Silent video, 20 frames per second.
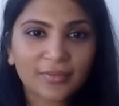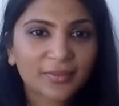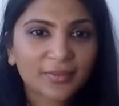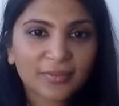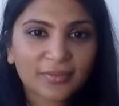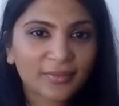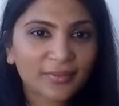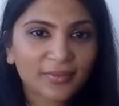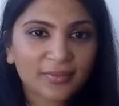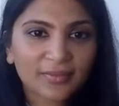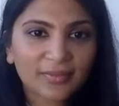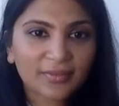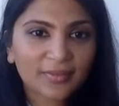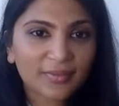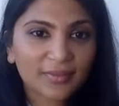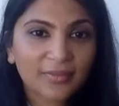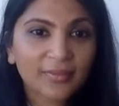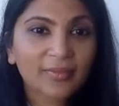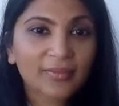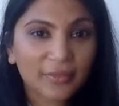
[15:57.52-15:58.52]
Yeah, we
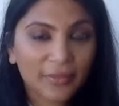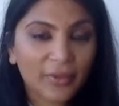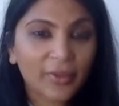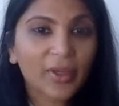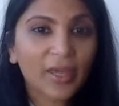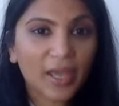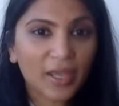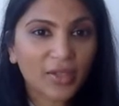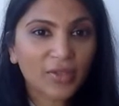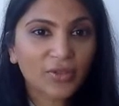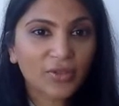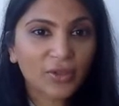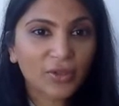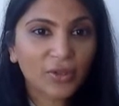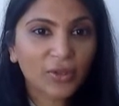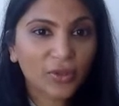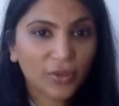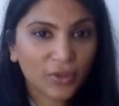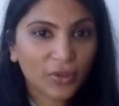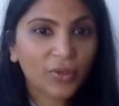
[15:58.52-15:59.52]
did. Yeah, we were able to
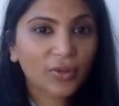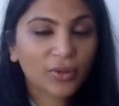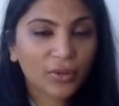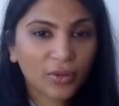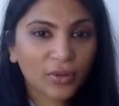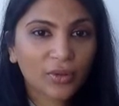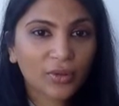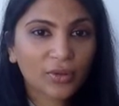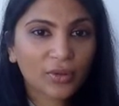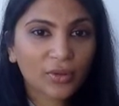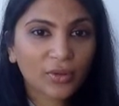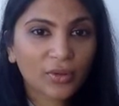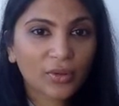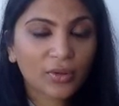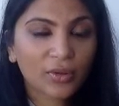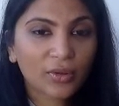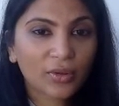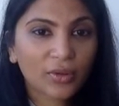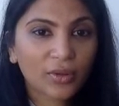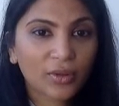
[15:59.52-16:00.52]
capture quite a few
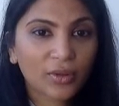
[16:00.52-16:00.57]
emails